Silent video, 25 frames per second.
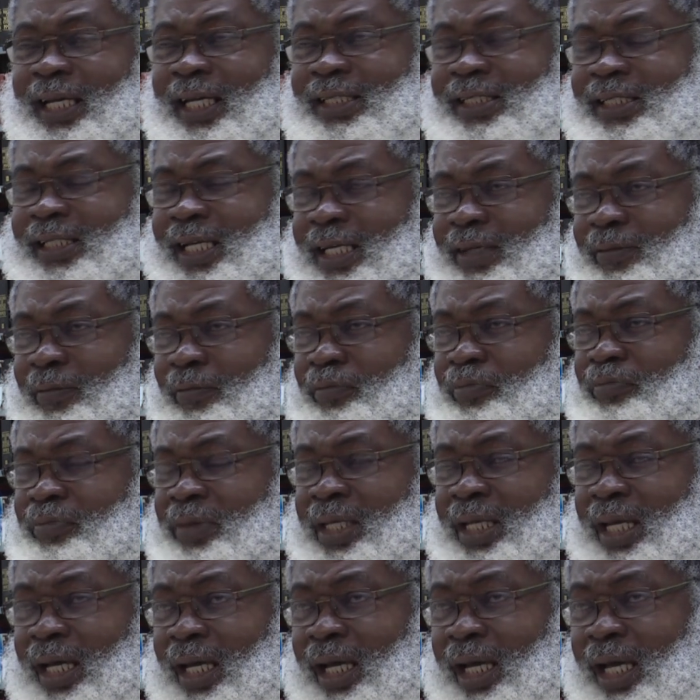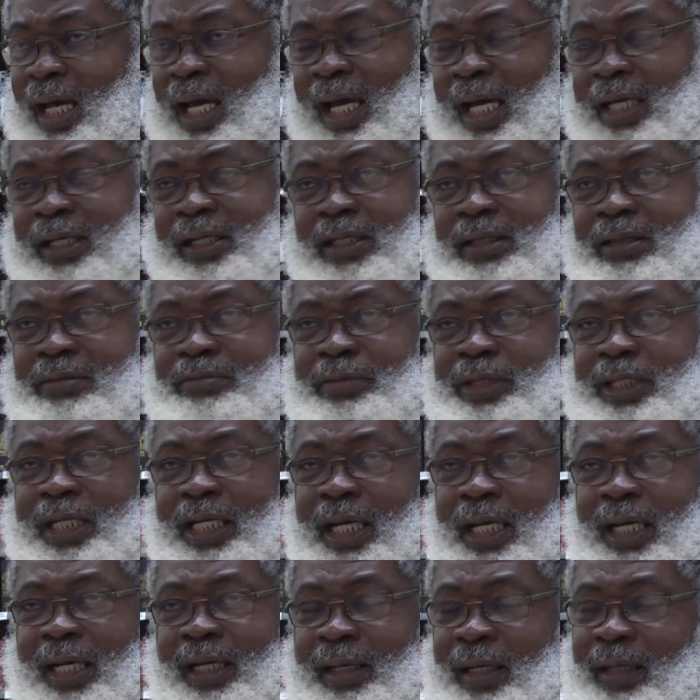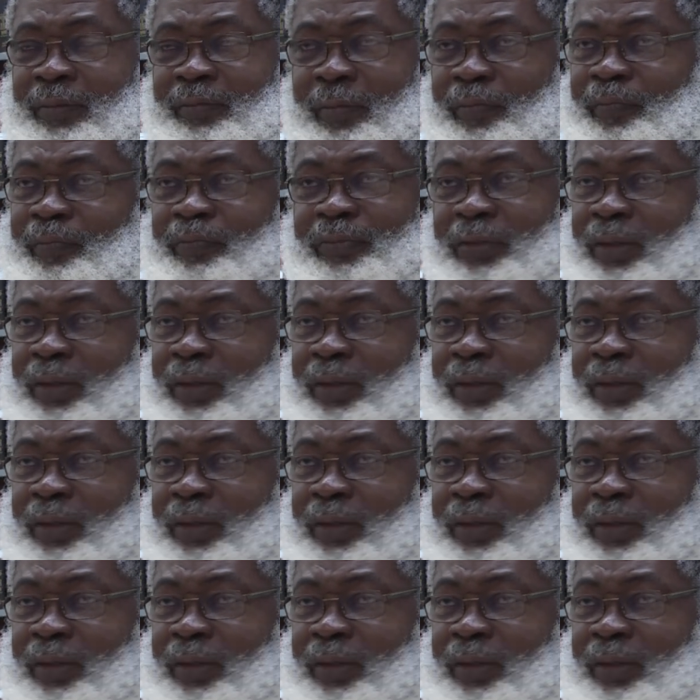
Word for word: they said I, I couldn't be a, a,